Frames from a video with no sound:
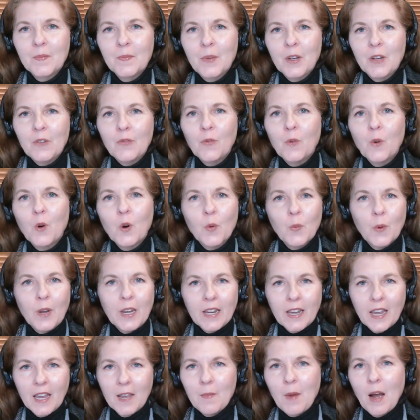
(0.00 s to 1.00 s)
Before
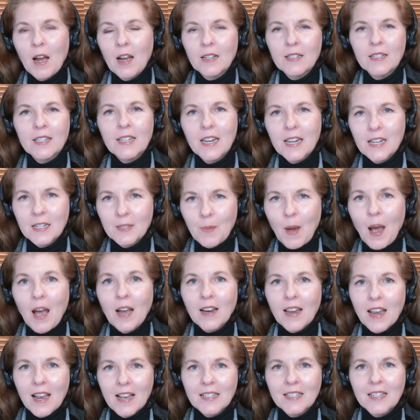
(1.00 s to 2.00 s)
we came on today's
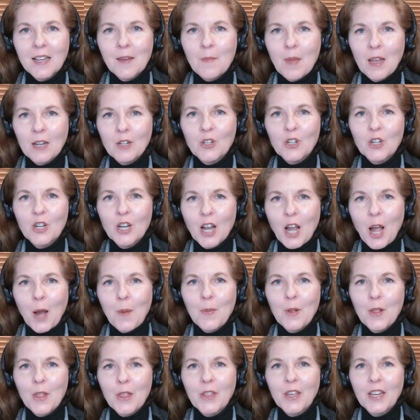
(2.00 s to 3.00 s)
podcast, I mentioned a
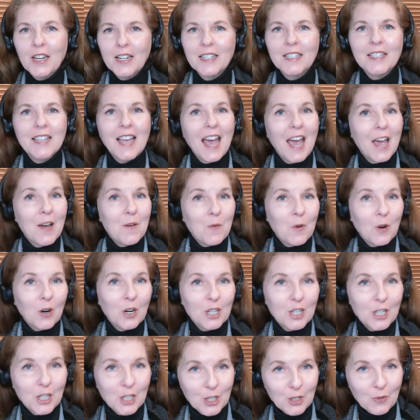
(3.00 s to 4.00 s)
couple of things that were
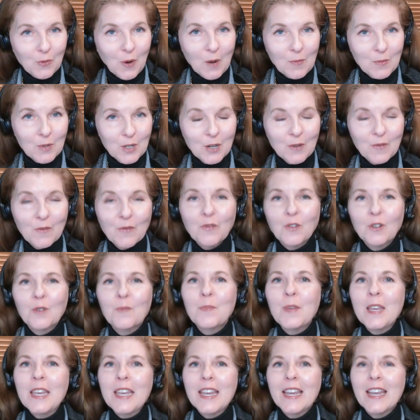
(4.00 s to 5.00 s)
a disruption for
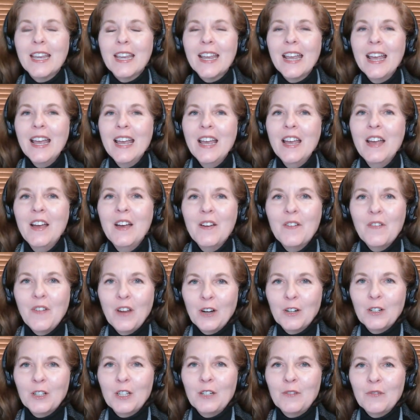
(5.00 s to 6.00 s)
me
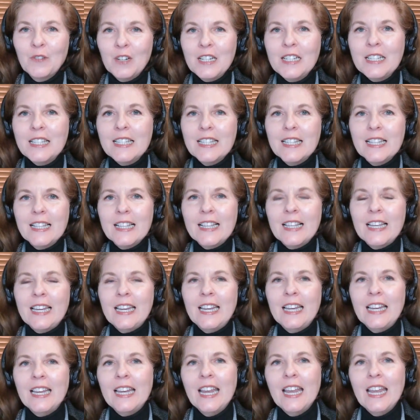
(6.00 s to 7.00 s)
fairly
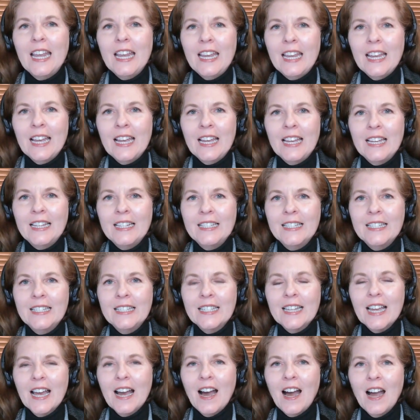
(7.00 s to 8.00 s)
recently.
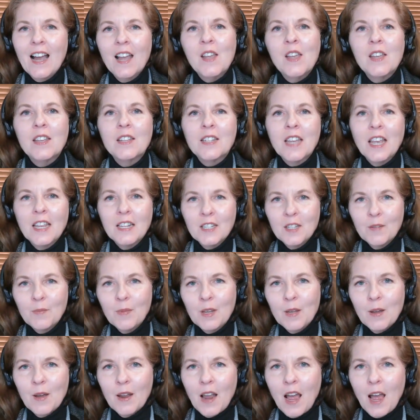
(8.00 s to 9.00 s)
And I tend to
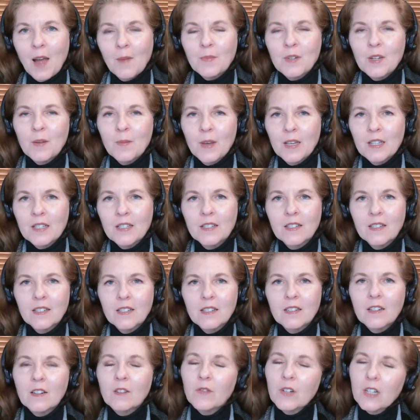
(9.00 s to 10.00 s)
be an
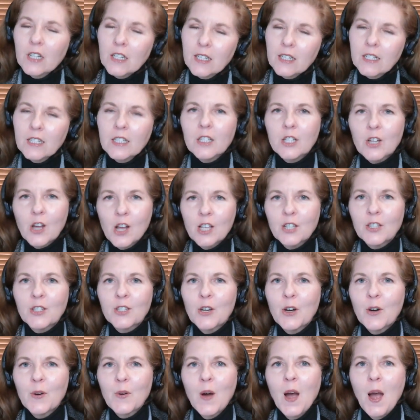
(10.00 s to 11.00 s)
optimist, a realist
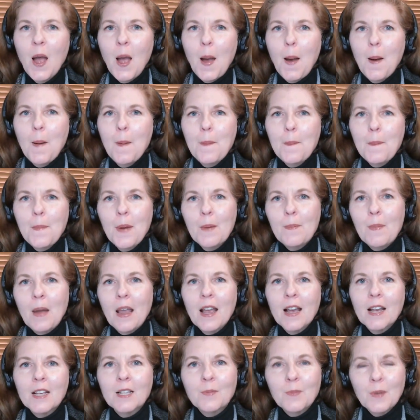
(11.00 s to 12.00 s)
also, but
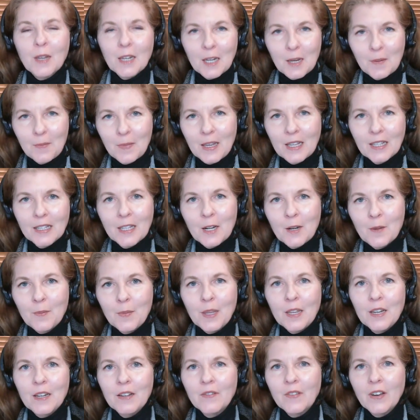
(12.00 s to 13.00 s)
my husband can be a little
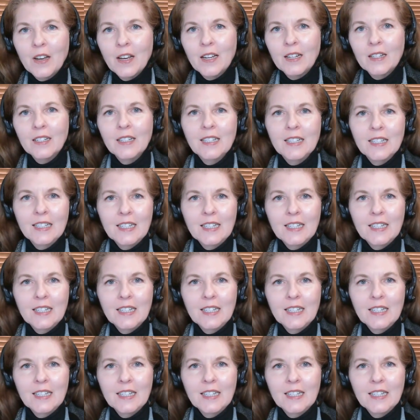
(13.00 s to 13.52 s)
bit of a